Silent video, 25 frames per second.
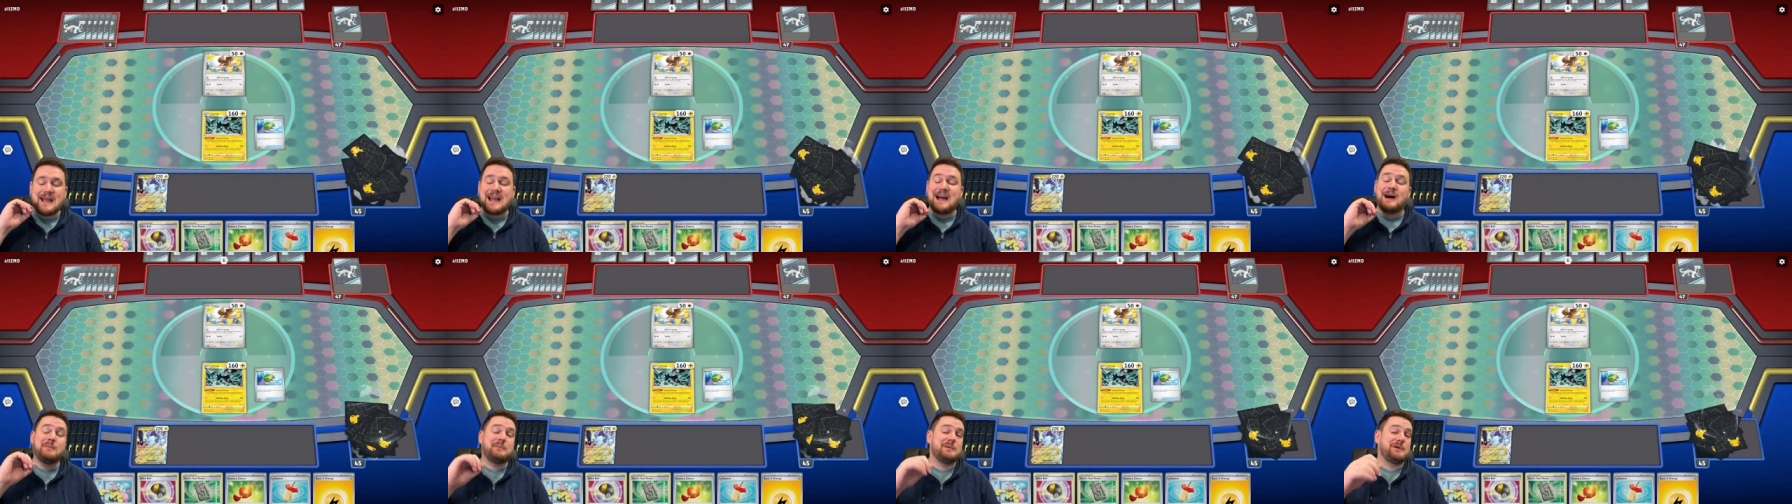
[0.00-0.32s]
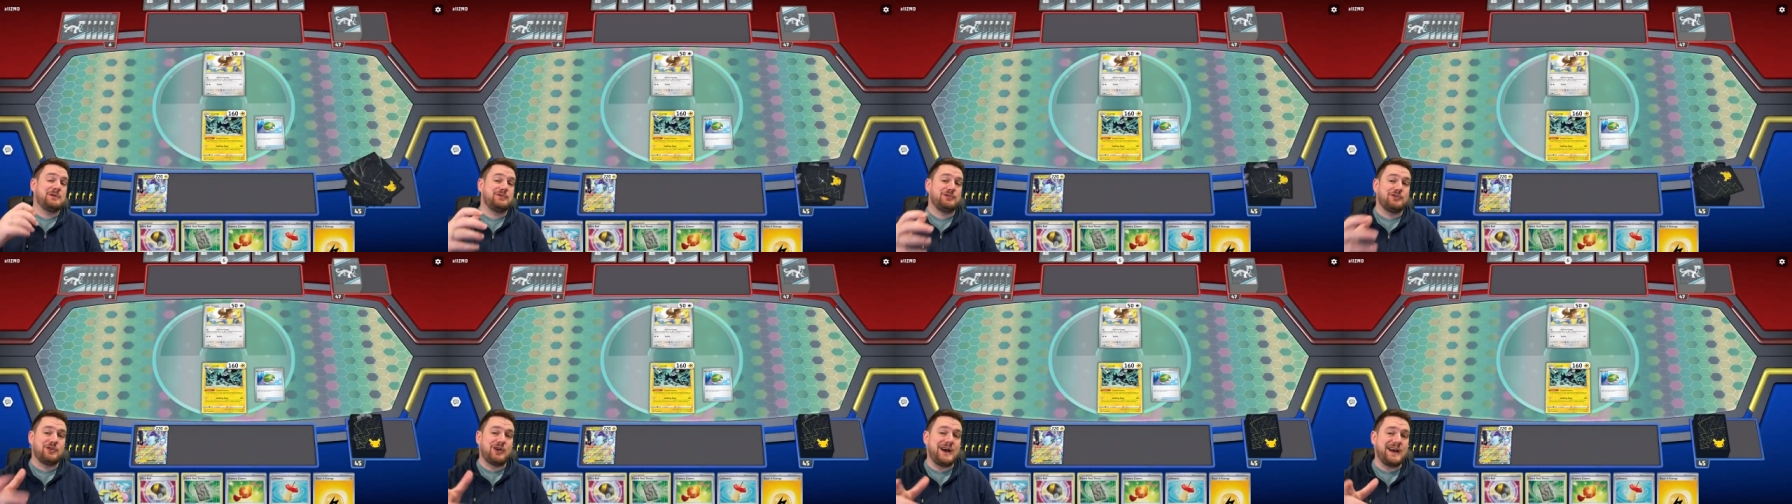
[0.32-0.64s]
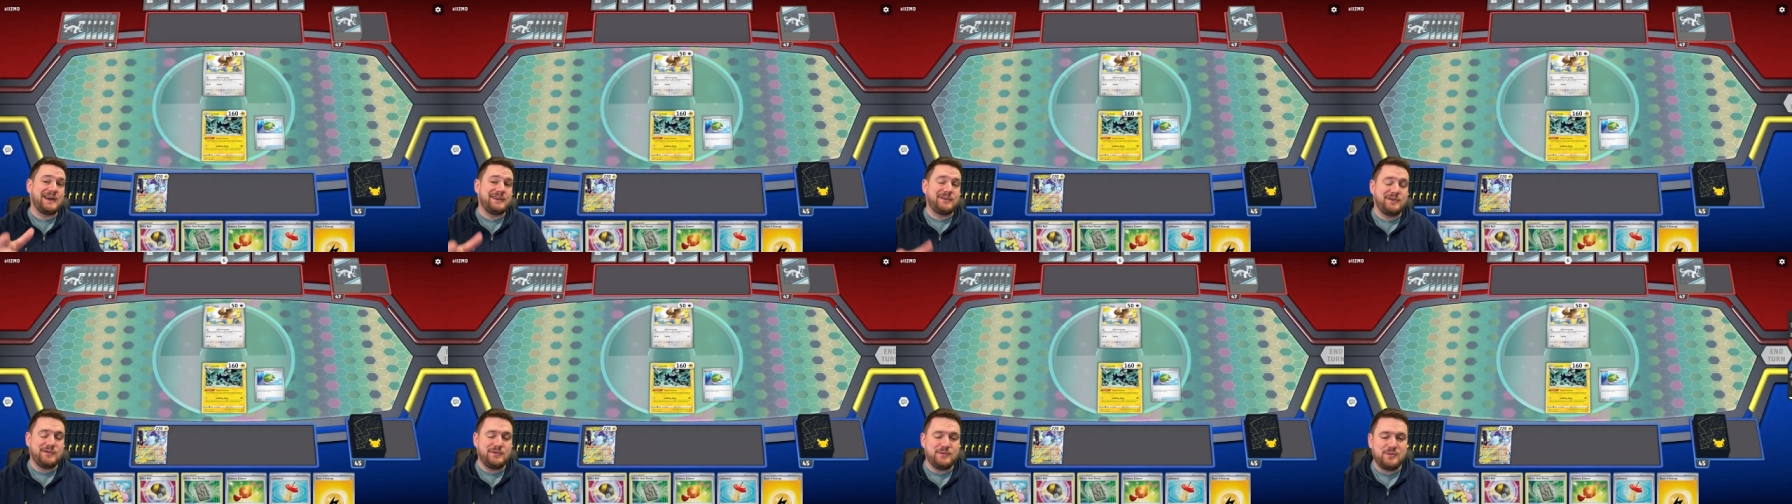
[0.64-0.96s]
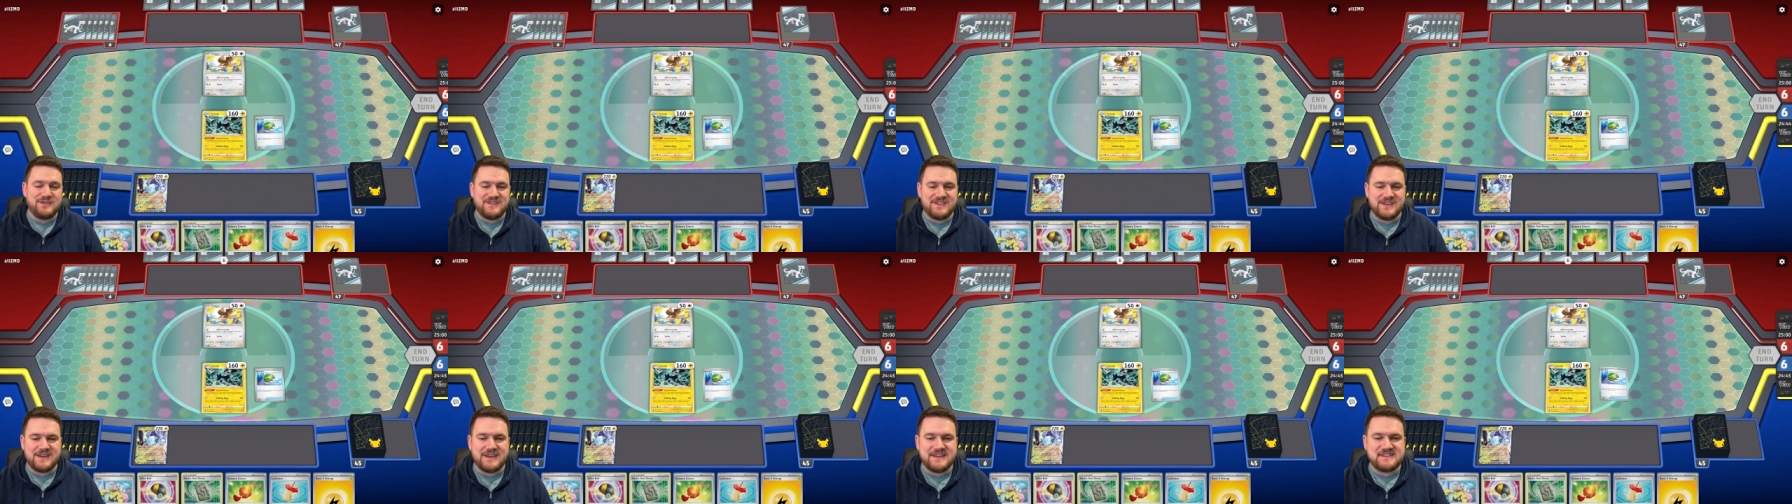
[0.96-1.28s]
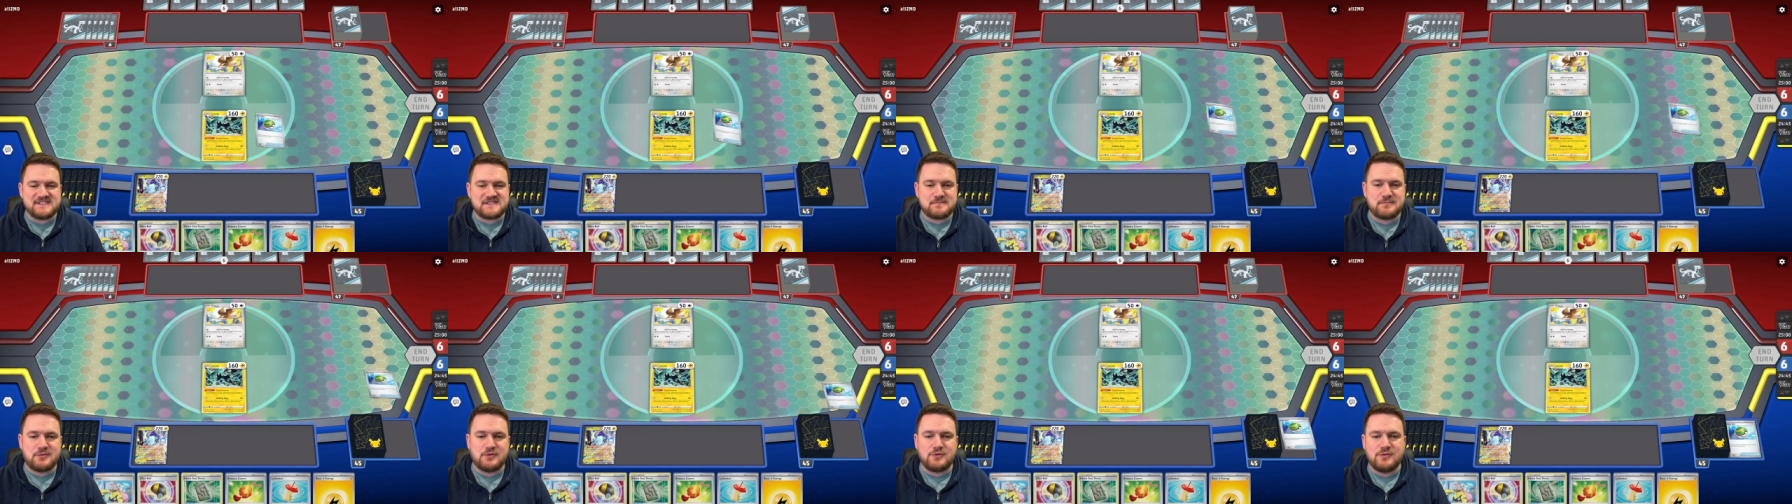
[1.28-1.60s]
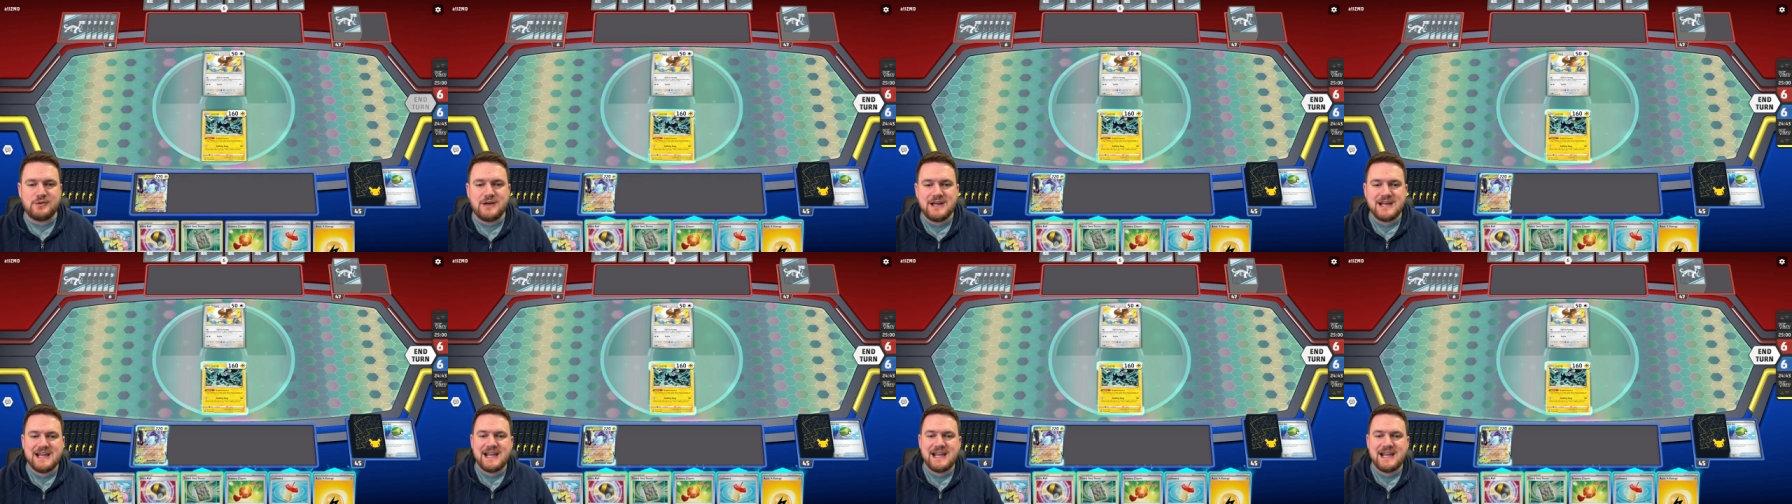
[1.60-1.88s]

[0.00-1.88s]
our Miraidon with a Nest Ball